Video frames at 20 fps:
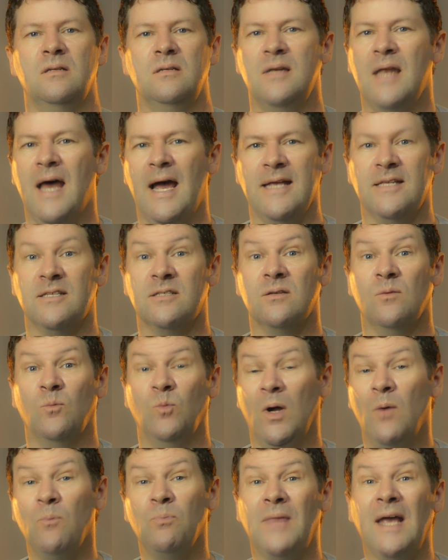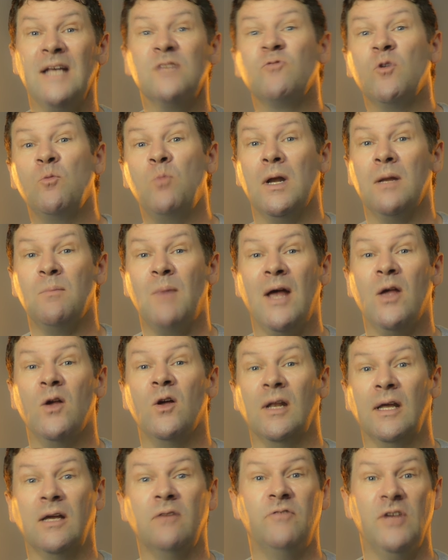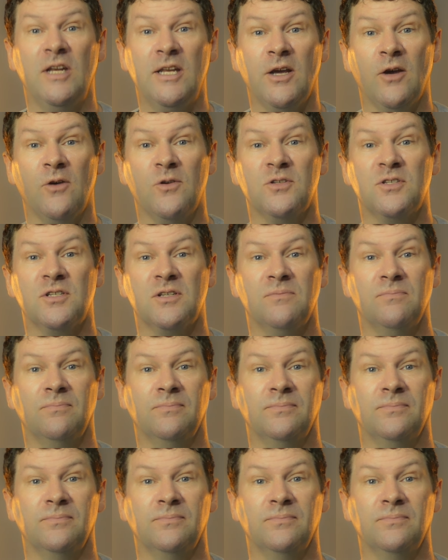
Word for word: Nice. Well, that's from one of my earlier videos.